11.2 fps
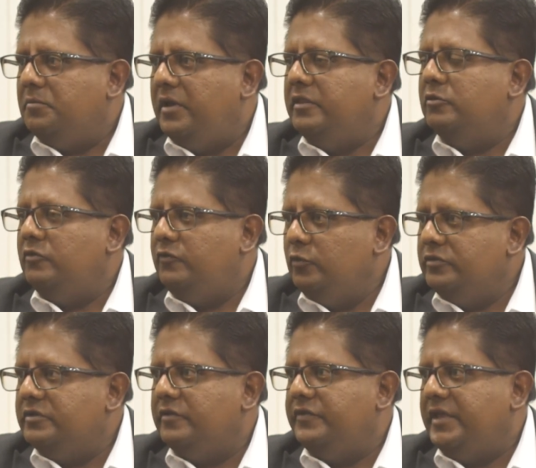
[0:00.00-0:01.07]
by the
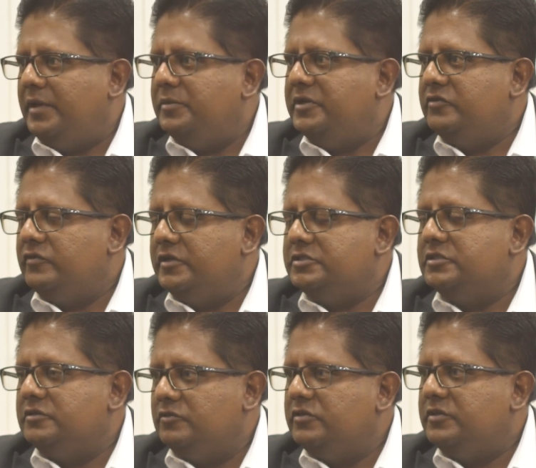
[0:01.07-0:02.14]
refusal of the
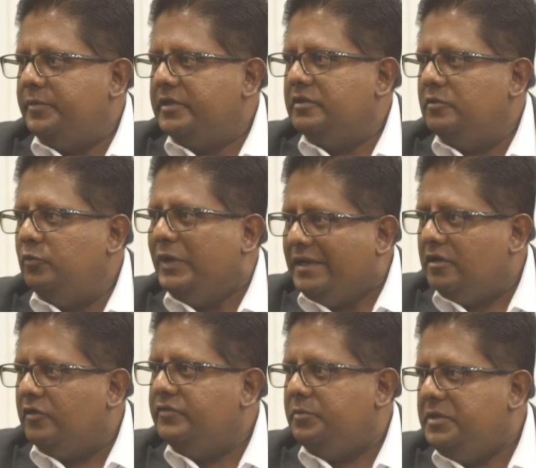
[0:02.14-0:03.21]
administration to respect the will
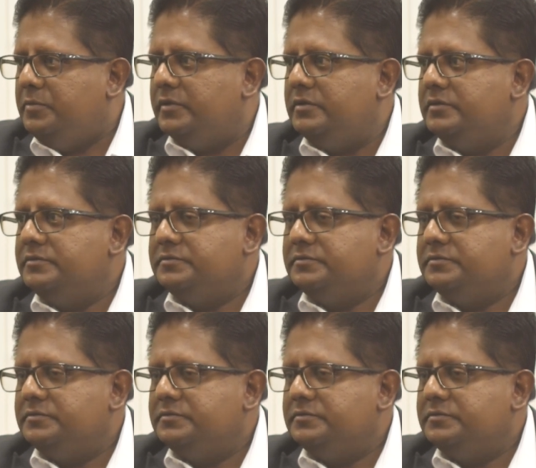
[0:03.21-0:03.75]
of the people.